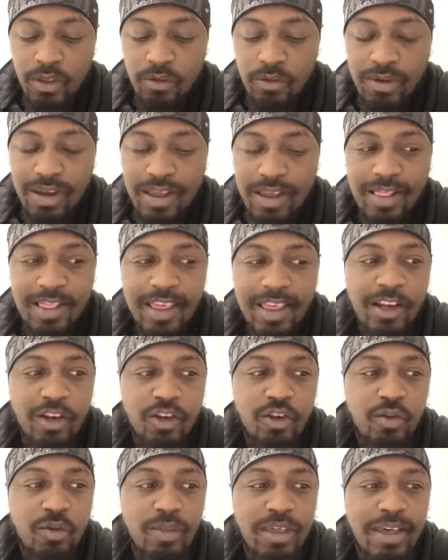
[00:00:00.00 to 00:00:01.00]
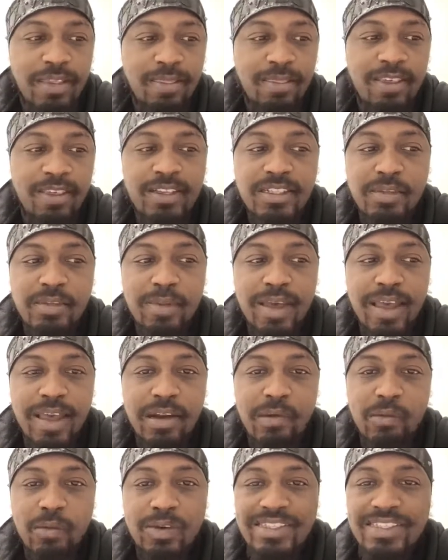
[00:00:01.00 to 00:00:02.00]
right? They knew that this
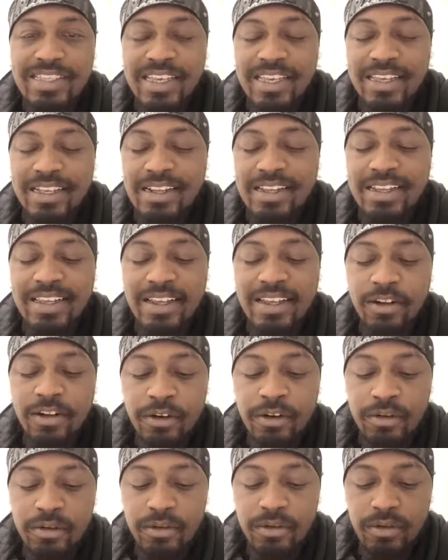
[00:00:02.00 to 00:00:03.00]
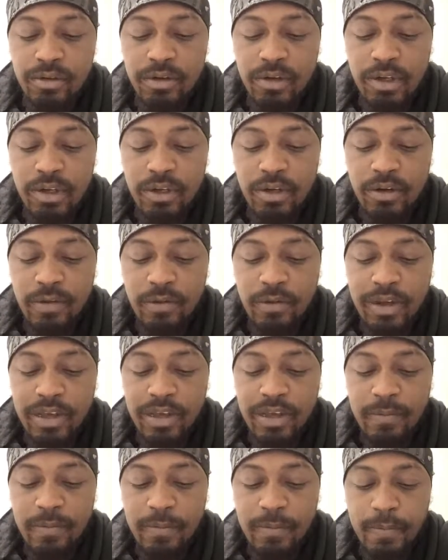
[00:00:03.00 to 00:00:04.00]
man was a leader,
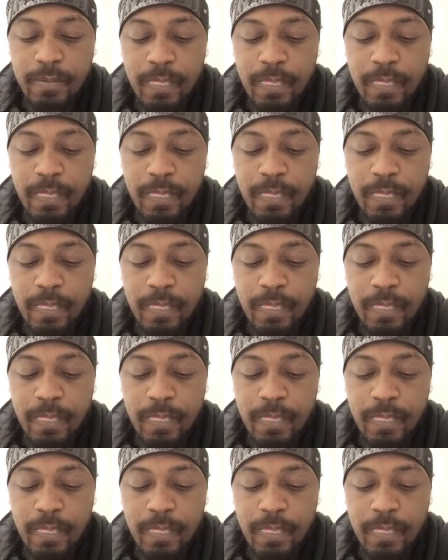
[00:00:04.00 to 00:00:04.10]
right?